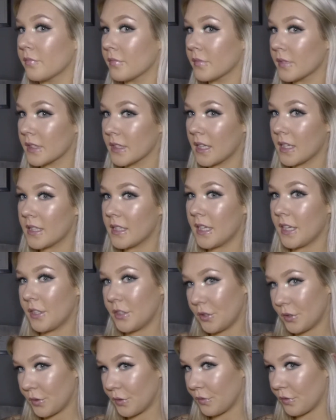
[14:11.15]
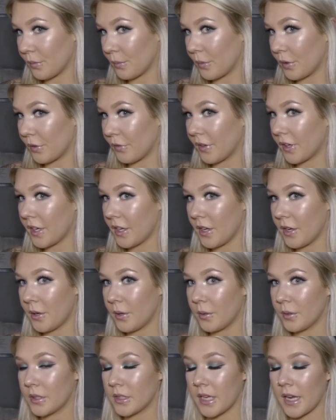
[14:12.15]
Stay tuned for more
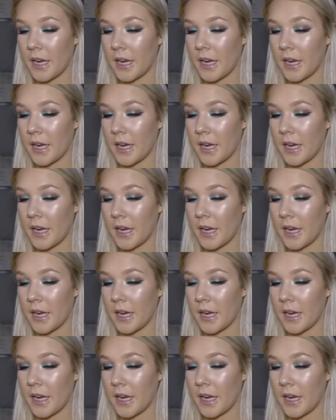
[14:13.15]
videos,